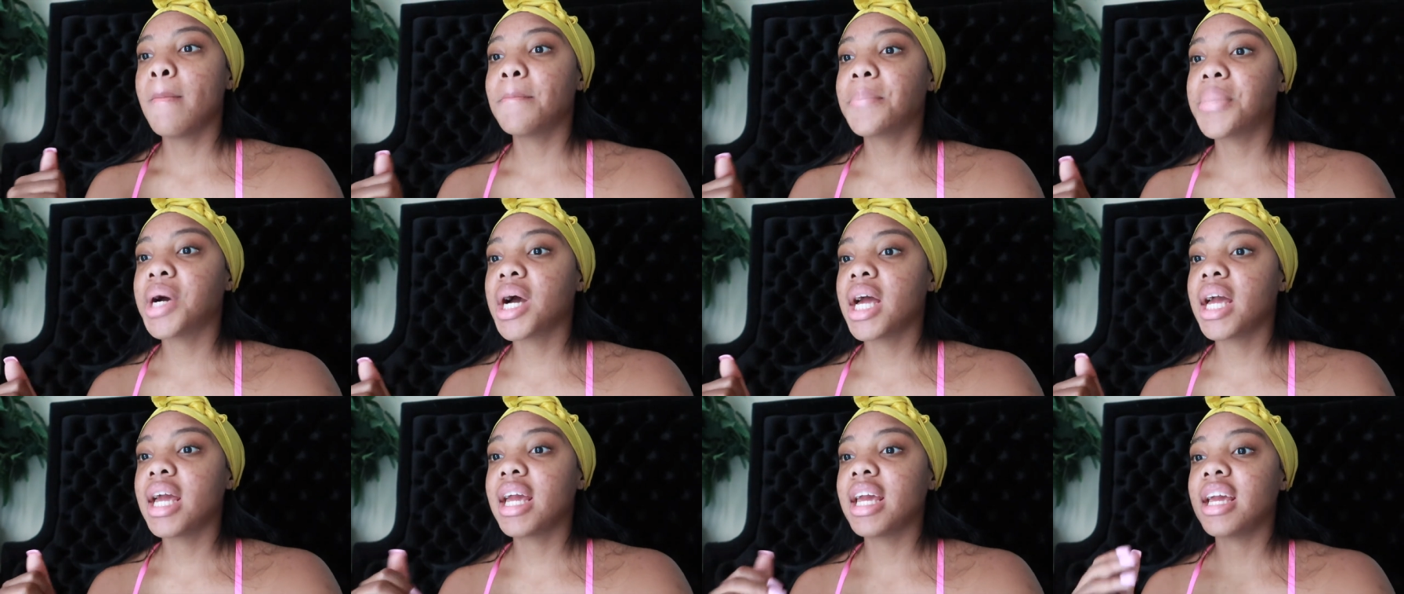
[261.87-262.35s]

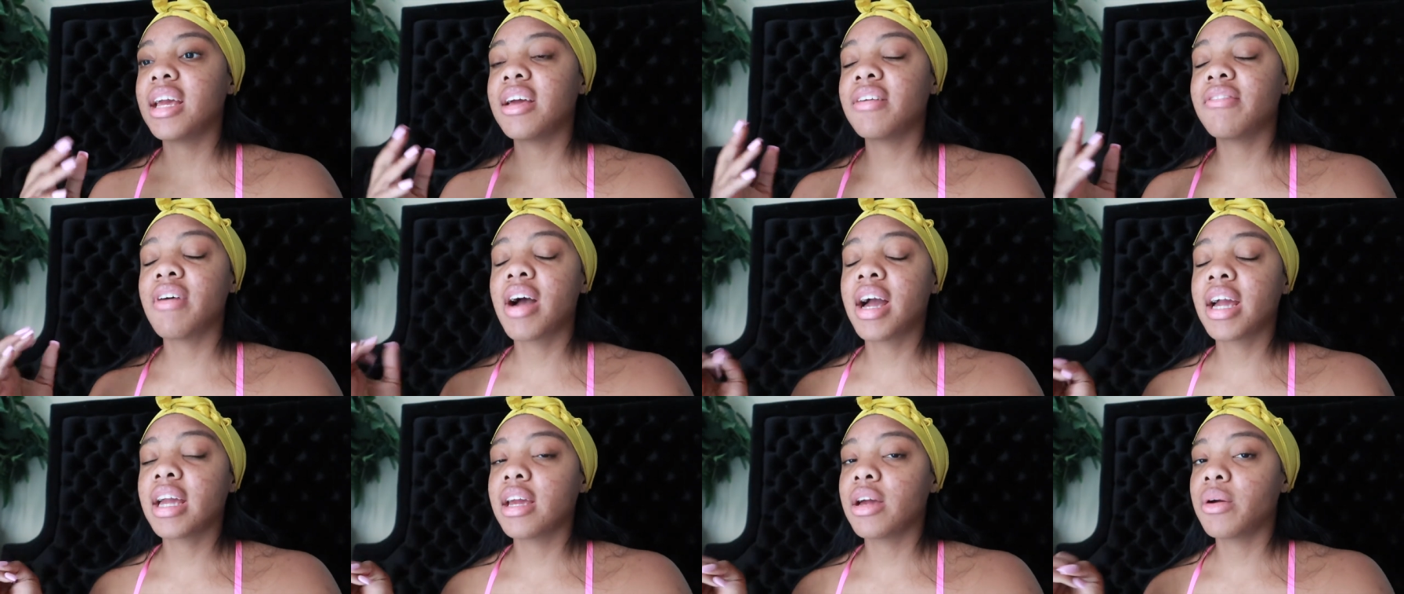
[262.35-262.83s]
but
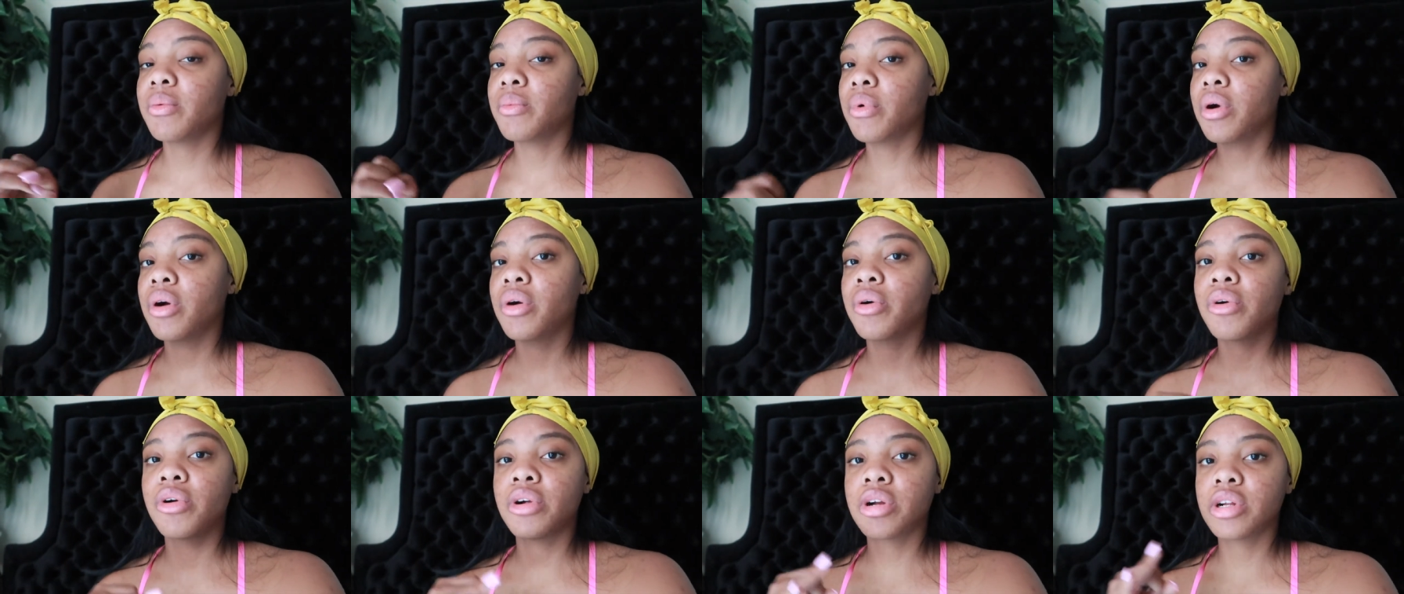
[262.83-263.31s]
if I get
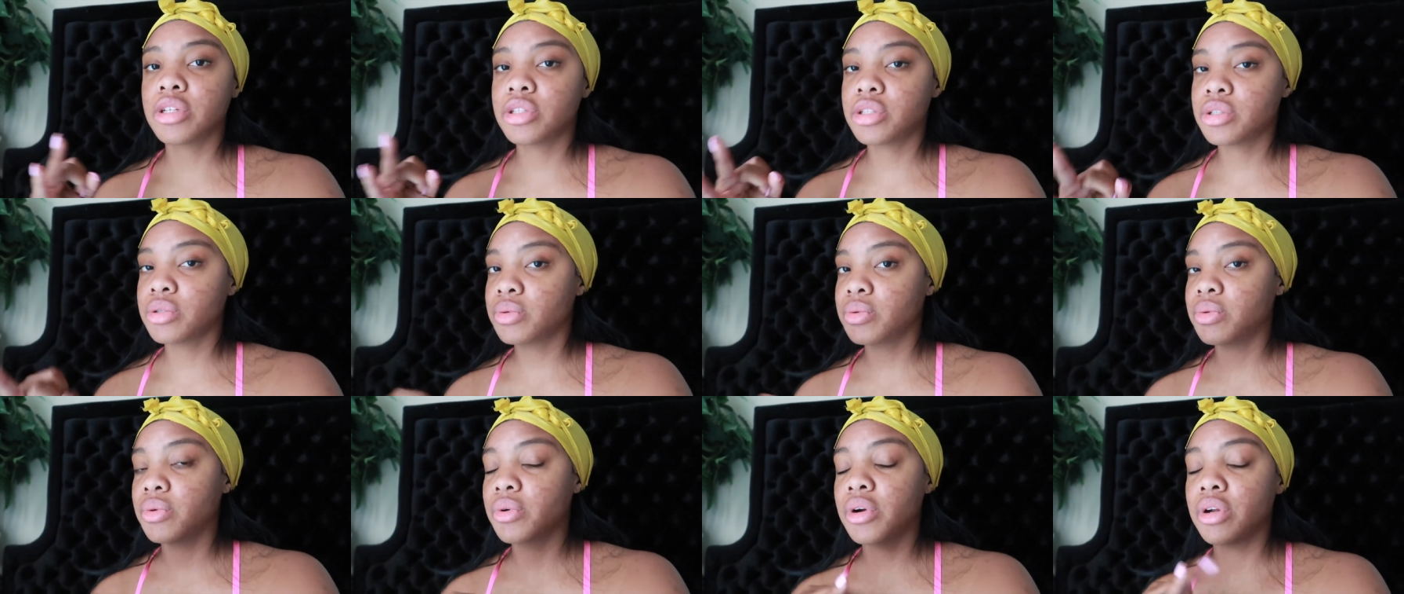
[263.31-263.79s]
one order,
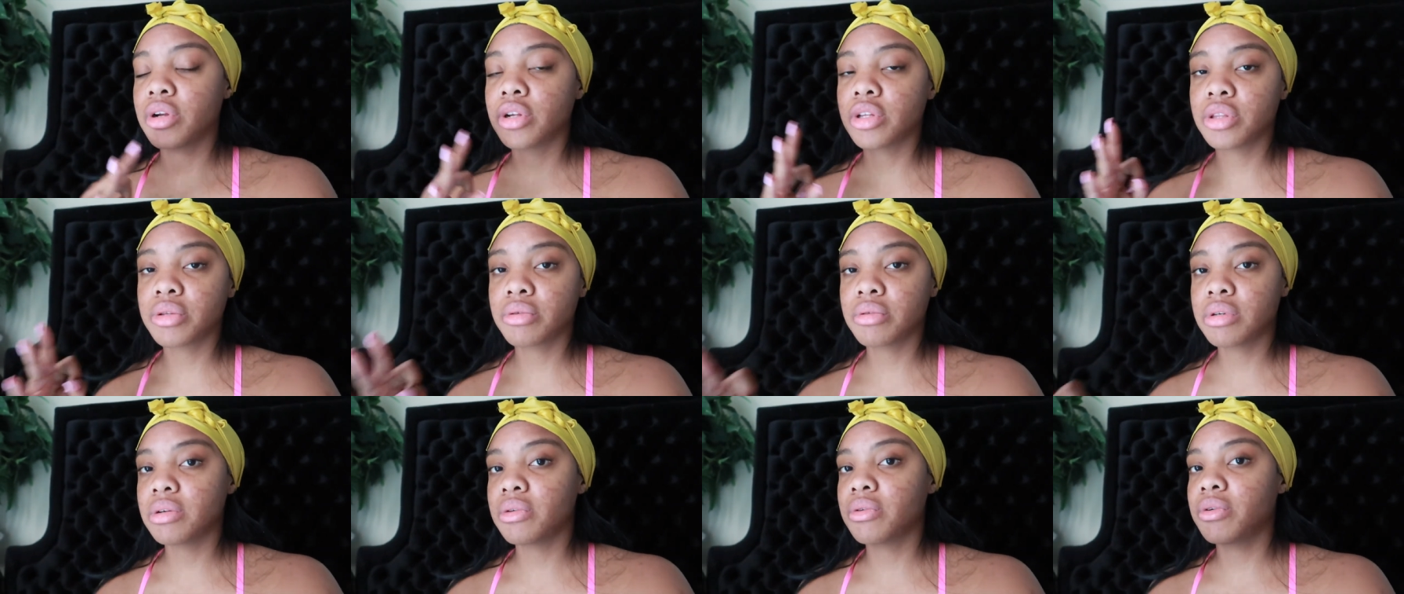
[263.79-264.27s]
two order,
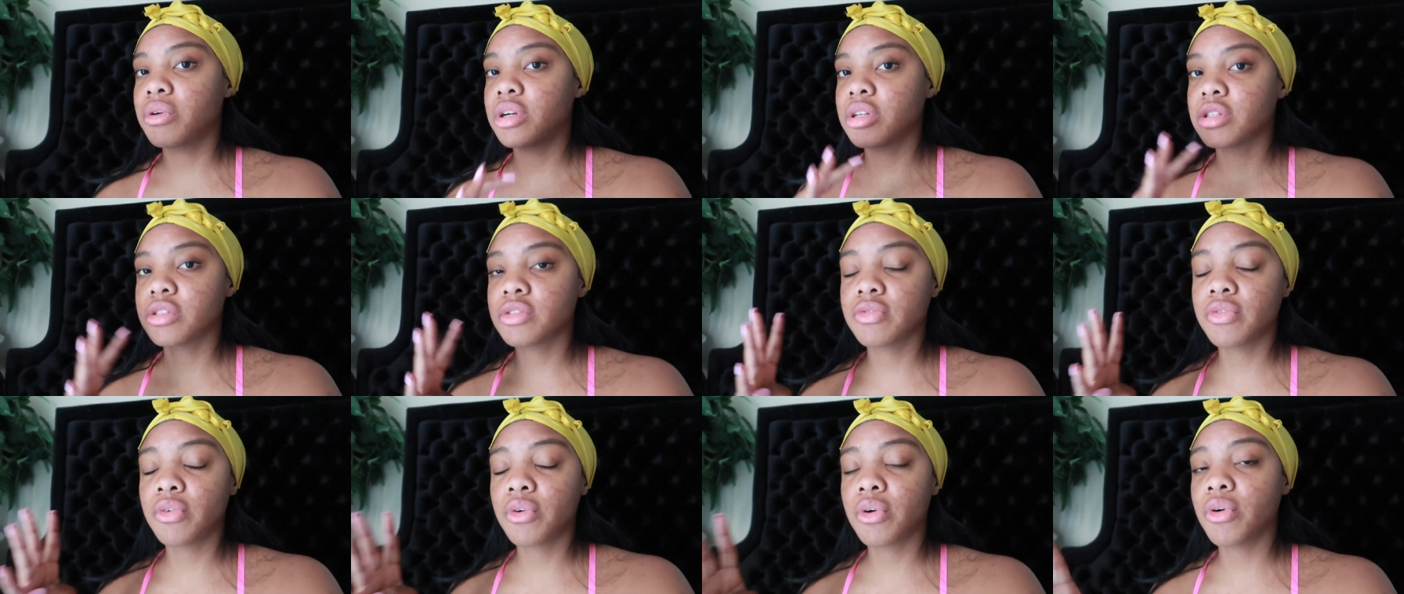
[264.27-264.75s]
three
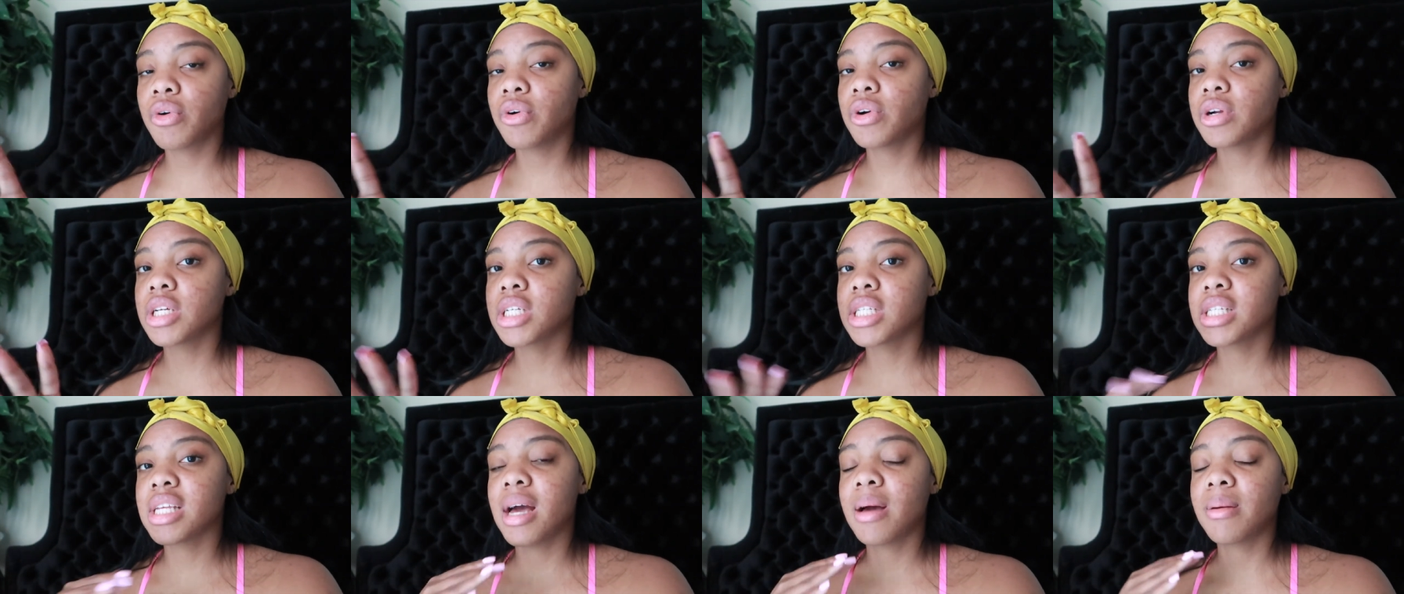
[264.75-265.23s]
orders, four
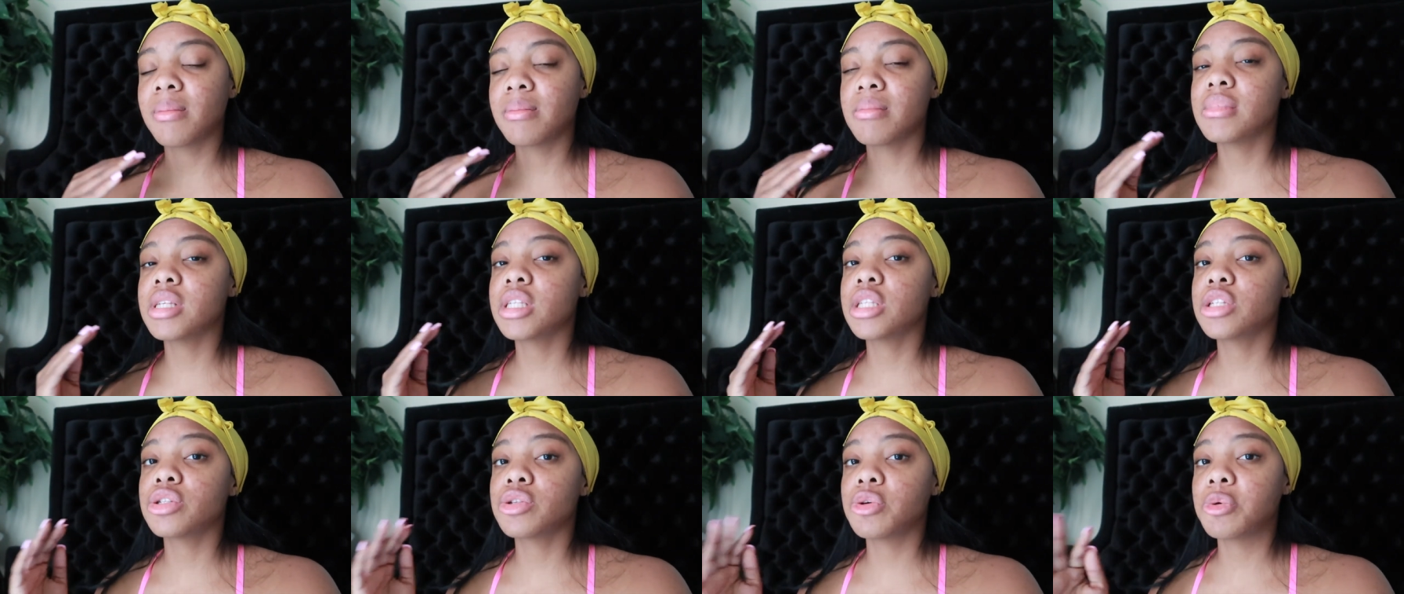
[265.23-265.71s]
orders,
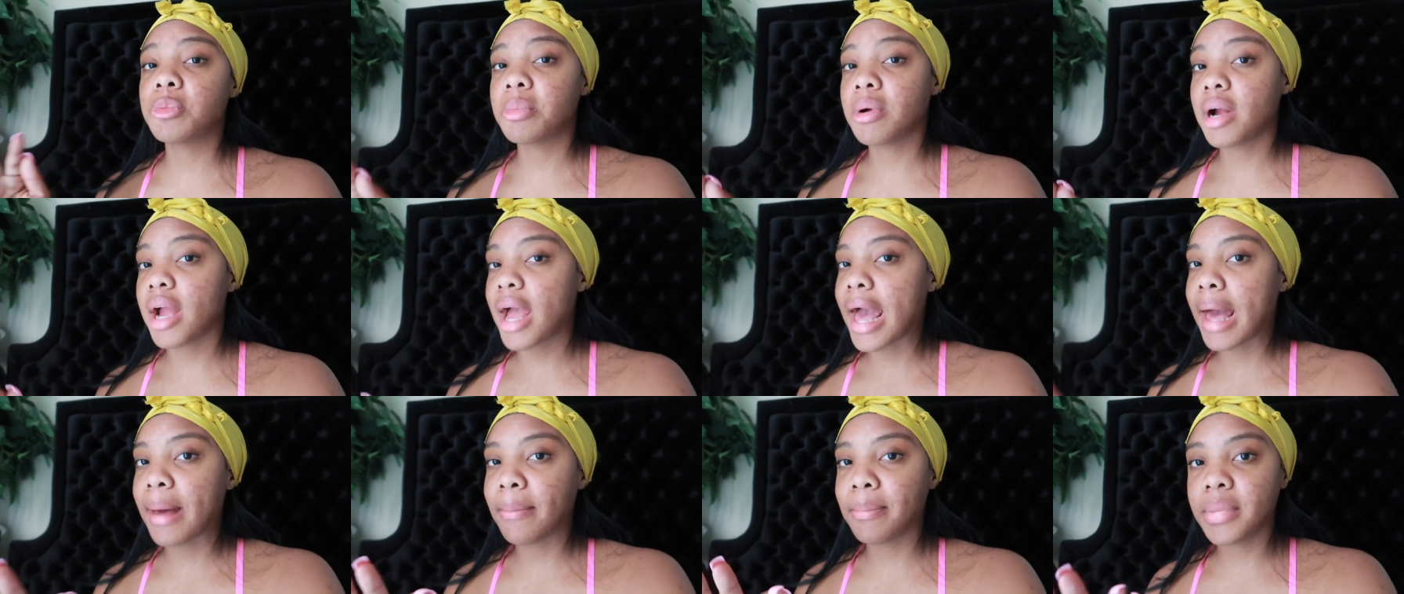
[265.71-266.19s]
I'm super
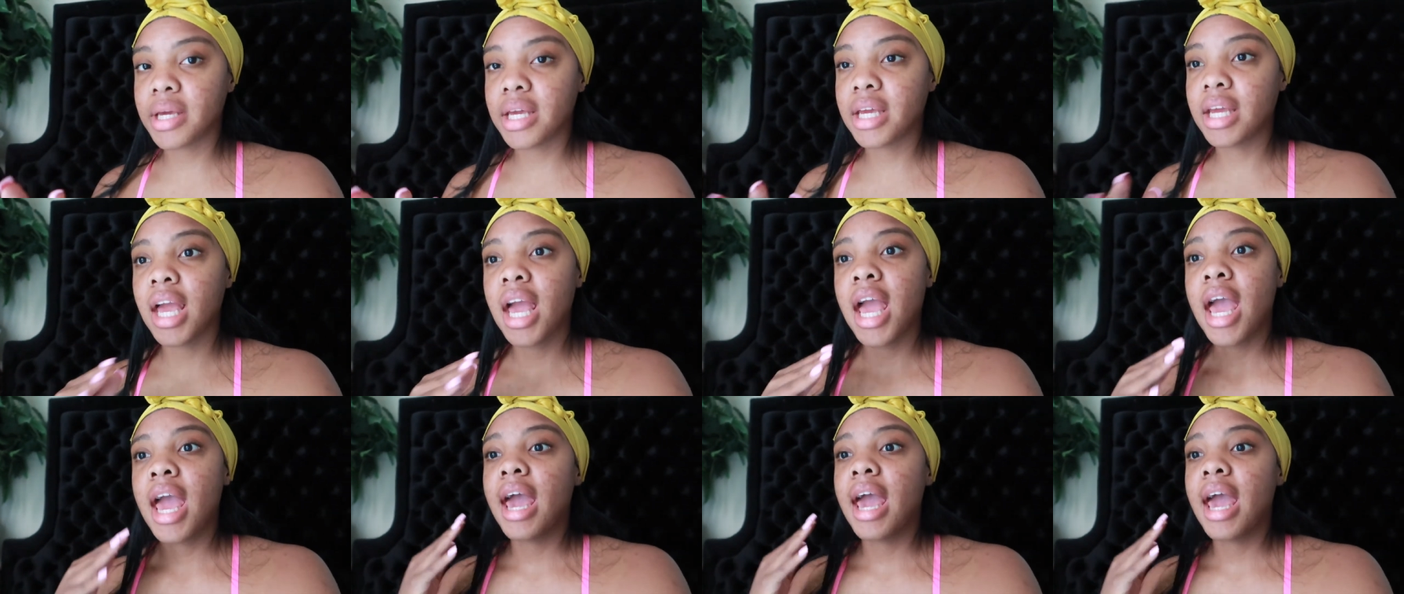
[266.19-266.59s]
happy.